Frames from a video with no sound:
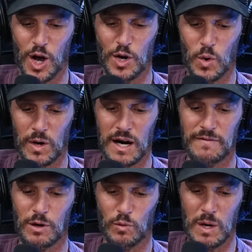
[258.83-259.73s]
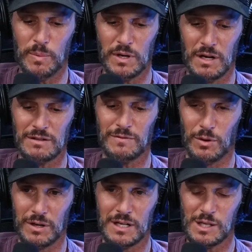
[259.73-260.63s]
nor have their reproductive
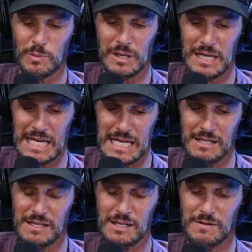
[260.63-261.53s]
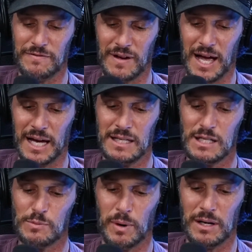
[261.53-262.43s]
organs been easy to find,
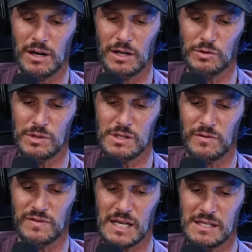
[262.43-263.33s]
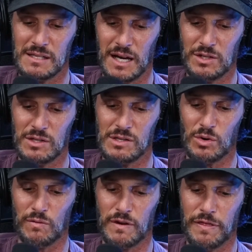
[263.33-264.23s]
despite hundreds of dissections
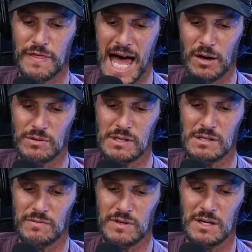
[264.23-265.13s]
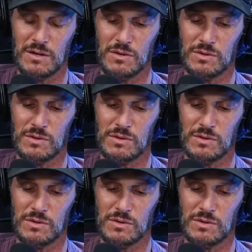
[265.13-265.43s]
over thousands of years.